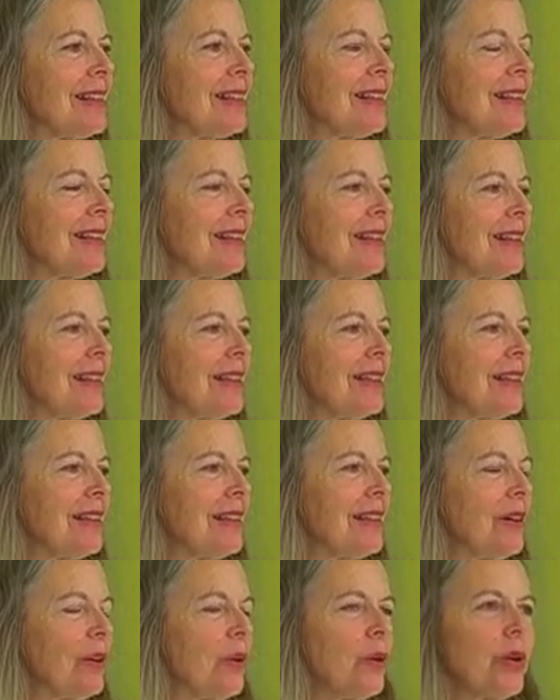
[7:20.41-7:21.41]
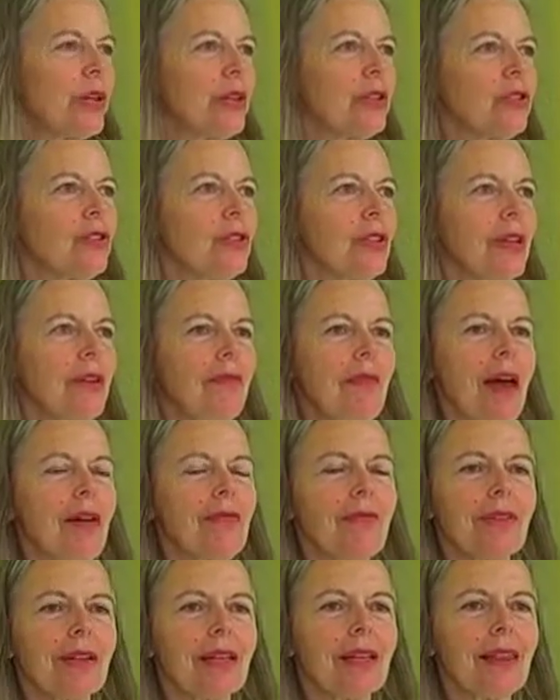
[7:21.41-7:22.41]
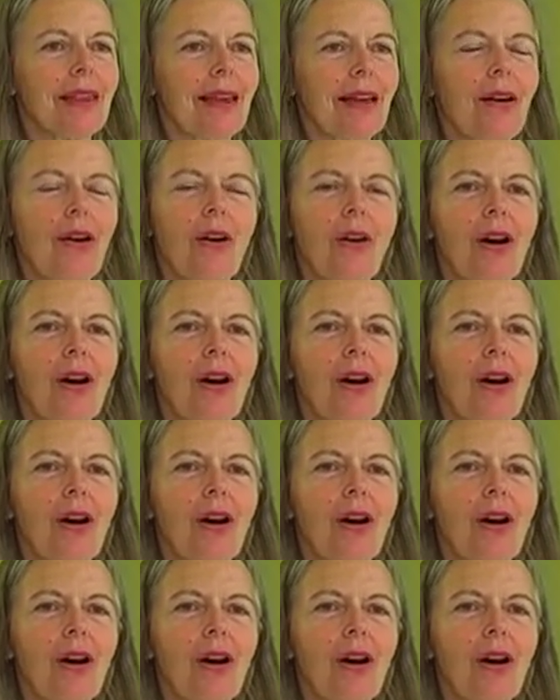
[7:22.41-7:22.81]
the origin of everything,